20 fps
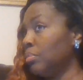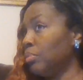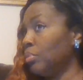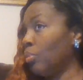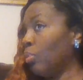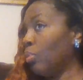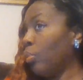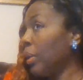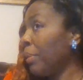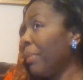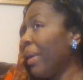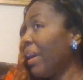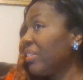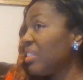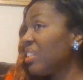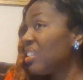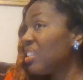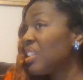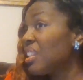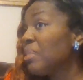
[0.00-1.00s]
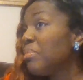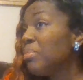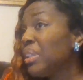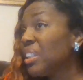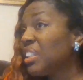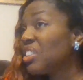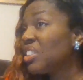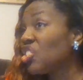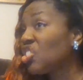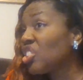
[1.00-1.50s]
What about the
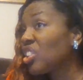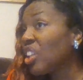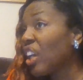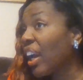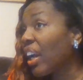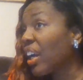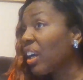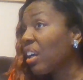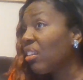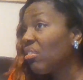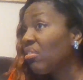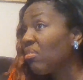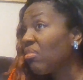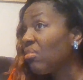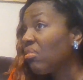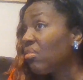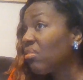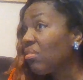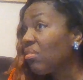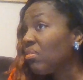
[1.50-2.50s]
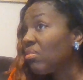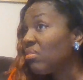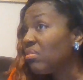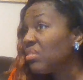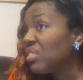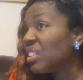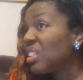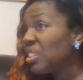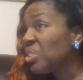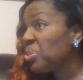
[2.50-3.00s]
stimulus check?
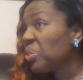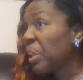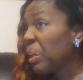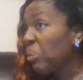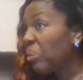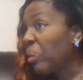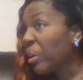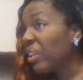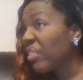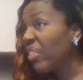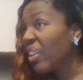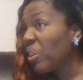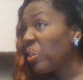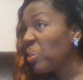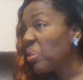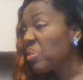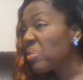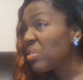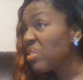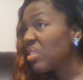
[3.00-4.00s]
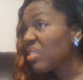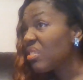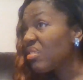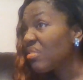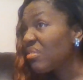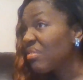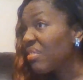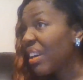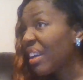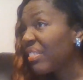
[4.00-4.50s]
Didn't you get one of those?
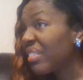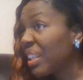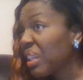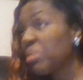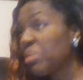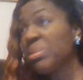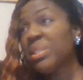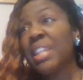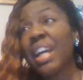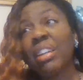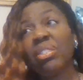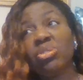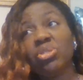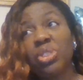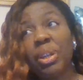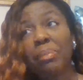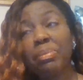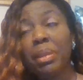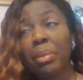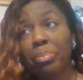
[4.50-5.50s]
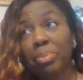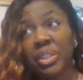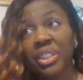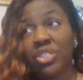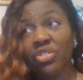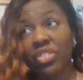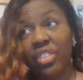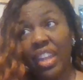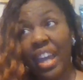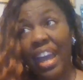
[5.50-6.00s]
I think it was Donald Trump that
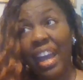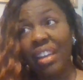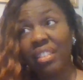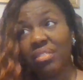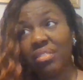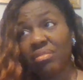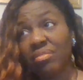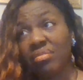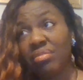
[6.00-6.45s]
pushed for that.